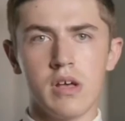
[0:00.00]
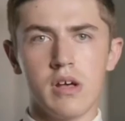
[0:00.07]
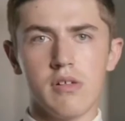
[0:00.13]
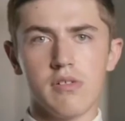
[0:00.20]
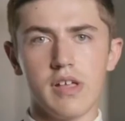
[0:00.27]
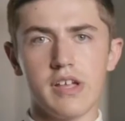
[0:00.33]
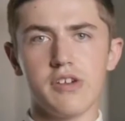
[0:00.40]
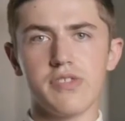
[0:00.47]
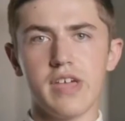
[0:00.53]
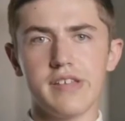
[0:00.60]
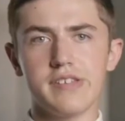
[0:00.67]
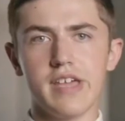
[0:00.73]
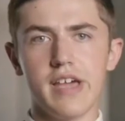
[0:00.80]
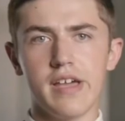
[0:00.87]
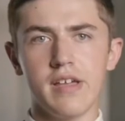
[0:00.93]
Later that
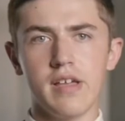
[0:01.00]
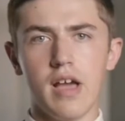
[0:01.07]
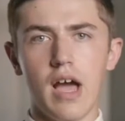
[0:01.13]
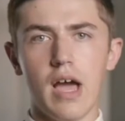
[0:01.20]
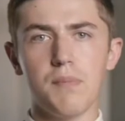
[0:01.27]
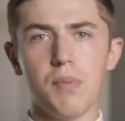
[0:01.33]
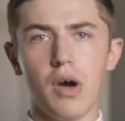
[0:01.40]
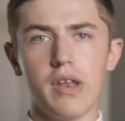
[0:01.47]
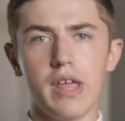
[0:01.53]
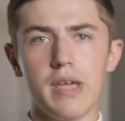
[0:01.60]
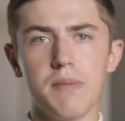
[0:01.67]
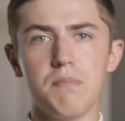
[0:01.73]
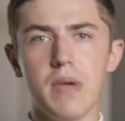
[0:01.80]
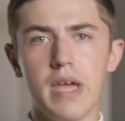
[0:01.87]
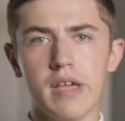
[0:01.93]
day, I bought a
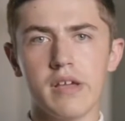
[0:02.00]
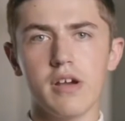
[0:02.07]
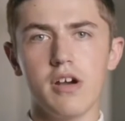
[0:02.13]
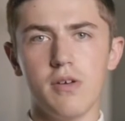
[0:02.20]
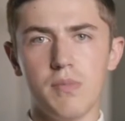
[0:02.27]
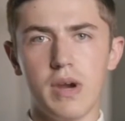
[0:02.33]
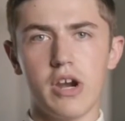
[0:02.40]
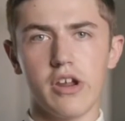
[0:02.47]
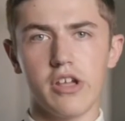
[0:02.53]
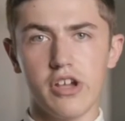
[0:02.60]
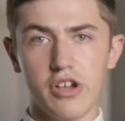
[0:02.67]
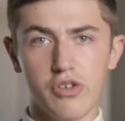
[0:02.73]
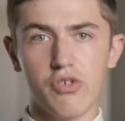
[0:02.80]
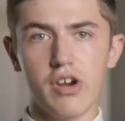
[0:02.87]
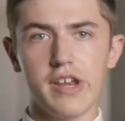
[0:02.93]
Make America
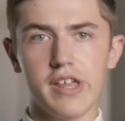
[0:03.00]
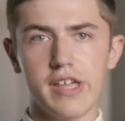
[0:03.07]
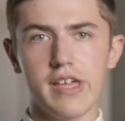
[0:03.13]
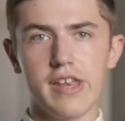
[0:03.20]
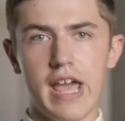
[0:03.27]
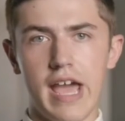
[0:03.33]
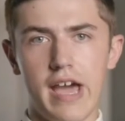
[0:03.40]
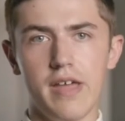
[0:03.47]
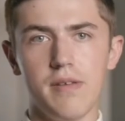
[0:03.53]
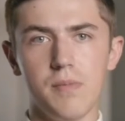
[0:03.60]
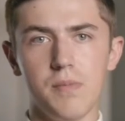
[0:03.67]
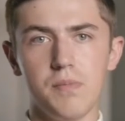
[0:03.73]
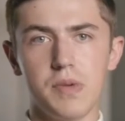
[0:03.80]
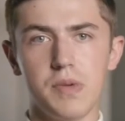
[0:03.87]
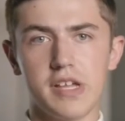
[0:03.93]
Great Again
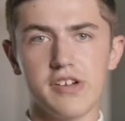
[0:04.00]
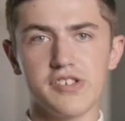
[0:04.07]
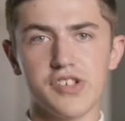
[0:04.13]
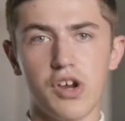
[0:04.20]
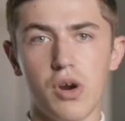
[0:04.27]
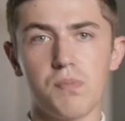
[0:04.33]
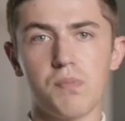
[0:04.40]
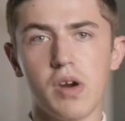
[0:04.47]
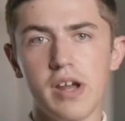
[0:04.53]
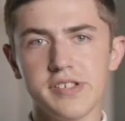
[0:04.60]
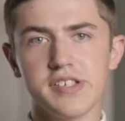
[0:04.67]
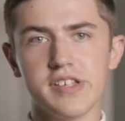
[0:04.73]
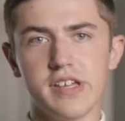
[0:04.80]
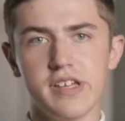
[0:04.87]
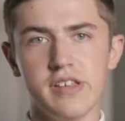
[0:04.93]
hat because our
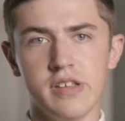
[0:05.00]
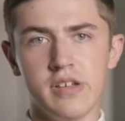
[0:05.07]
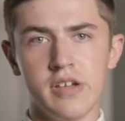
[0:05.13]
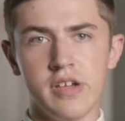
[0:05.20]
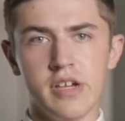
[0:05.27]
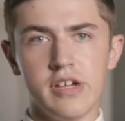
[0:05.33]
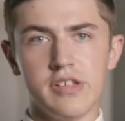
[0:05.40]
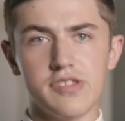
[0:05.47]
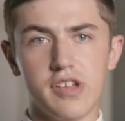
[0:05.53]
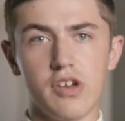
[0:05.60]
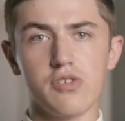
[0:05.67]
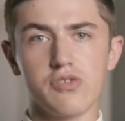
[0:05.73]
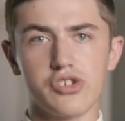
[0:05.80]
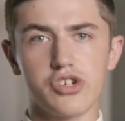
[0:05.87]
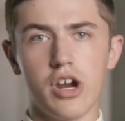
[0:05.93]
president,
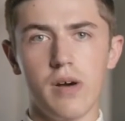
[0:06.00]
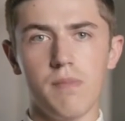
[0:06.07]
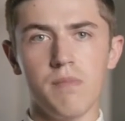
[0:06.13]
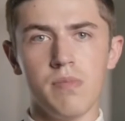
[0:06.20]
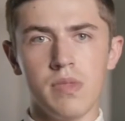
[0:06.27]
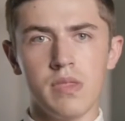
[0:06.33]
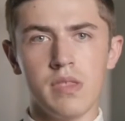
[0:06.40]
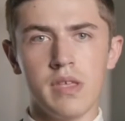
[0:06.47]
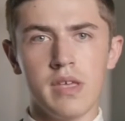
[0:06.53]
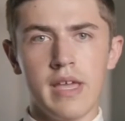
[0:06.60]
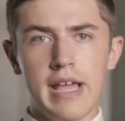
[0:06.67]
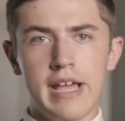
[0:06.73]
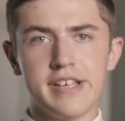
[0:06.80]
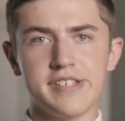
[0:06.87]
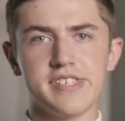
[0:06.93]
Donald Trump,
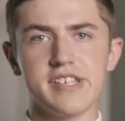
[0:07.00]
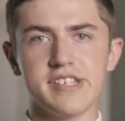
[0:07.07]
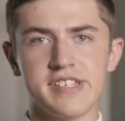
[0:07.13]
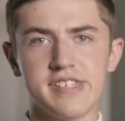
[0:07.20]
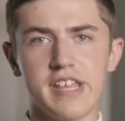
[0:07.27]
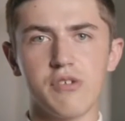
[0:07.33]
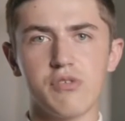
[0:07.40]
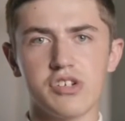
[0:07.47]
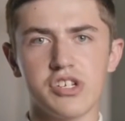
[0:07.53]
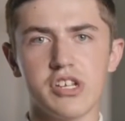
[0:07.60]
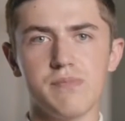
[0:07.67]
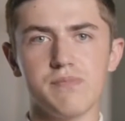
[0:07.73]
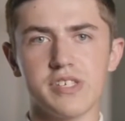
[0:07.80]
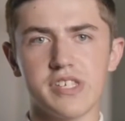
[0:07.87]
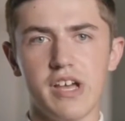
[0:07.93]
has distinguished
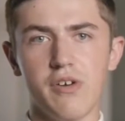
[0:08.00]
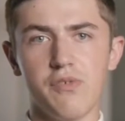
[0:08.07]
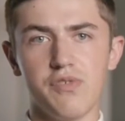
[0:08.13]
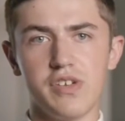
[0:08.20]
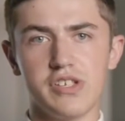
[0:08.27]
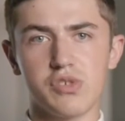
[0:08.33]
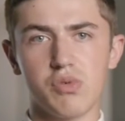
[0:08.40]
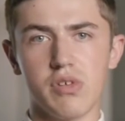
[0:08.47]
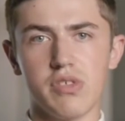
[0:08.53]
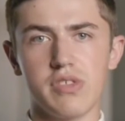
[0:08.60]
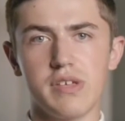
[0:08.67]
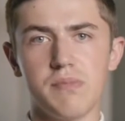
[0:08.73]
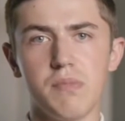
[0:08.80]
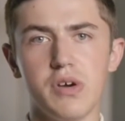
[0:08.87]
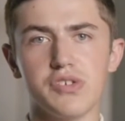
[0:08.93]
himself as one of the
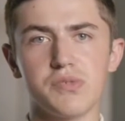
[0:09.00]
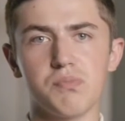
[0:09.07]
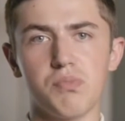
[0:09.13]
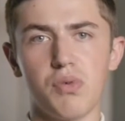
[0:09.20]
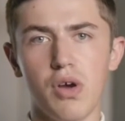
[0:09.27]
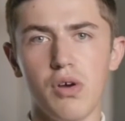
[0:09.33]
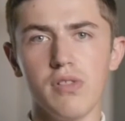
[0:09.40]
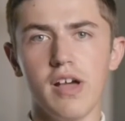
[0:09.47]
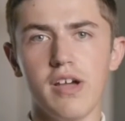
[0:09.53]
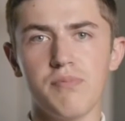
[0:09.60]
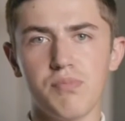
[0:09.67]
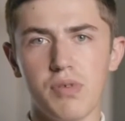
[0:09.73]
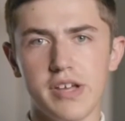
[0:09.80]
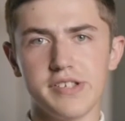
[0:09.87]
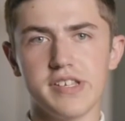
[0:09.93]
most pro-life
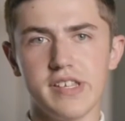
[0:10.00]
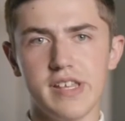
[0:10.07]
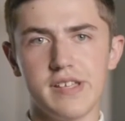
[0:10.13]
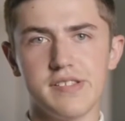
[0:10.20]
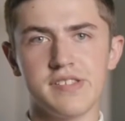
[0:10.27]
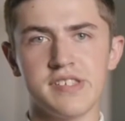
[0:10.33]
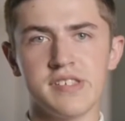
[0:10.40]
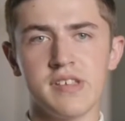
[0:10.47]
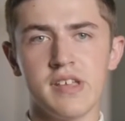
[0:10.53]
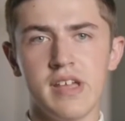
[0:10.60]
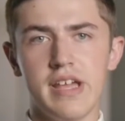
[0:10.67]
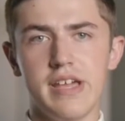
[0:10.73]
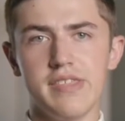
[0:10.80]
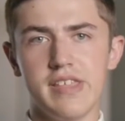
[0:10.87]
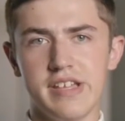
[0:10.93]
presidents
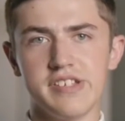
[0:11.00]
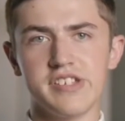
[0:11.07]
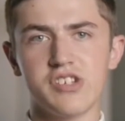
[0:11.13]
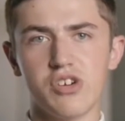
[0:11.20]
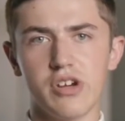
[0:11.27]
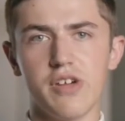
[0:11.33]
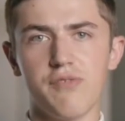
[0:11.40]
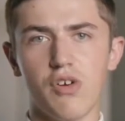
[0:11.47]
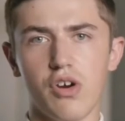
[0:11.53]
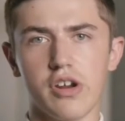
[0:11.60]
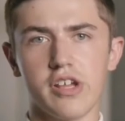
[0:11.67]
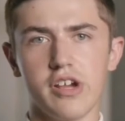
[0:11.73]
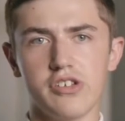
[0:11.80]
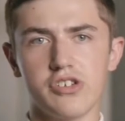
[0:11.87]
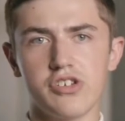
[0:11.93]
in the history of our
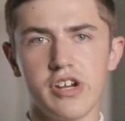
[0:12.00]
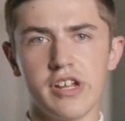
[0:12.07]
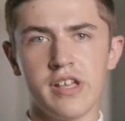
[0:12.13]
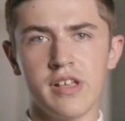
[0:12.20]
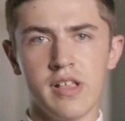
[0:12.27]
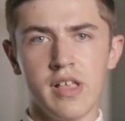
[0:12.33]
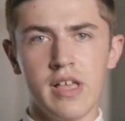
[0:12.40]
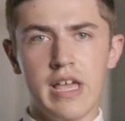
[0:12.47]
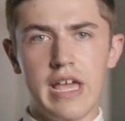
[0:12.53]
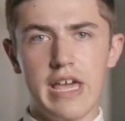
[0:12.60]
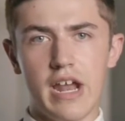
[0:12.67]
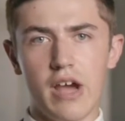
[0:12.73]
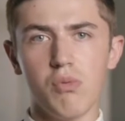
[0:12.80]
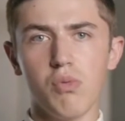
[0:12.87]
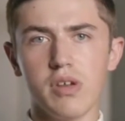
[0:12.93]
country, and
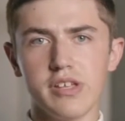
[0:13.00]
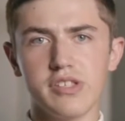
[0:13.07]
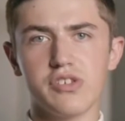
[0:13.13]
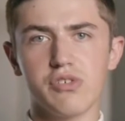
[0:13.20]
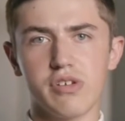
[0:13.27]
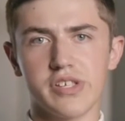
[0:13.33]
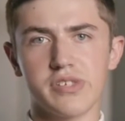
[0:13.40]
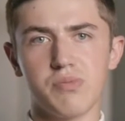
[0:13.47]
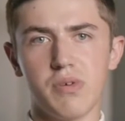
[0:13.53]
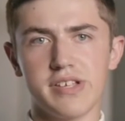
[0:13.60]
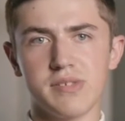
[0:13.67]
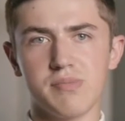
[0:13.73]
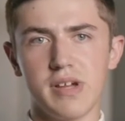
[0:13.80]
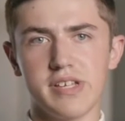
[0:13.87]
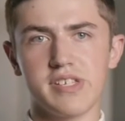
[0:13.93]
I wanted to express
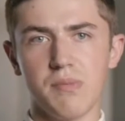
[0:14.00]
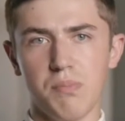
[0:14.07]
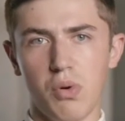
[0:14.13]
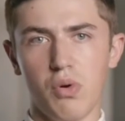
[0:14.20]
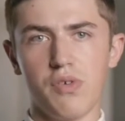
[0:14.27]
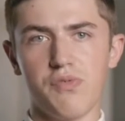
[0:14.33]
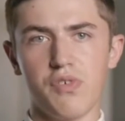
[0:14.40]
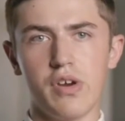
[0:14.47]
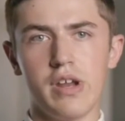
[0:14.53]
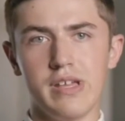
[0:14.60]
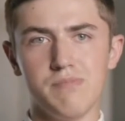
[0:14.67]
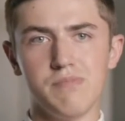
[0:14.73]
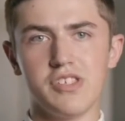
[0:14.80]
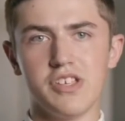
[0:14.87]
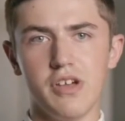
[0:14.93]
my support for
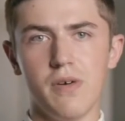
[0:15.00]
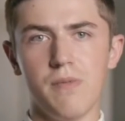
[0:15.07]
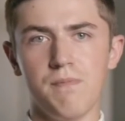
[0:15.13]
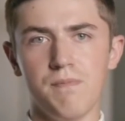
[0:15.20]
him too.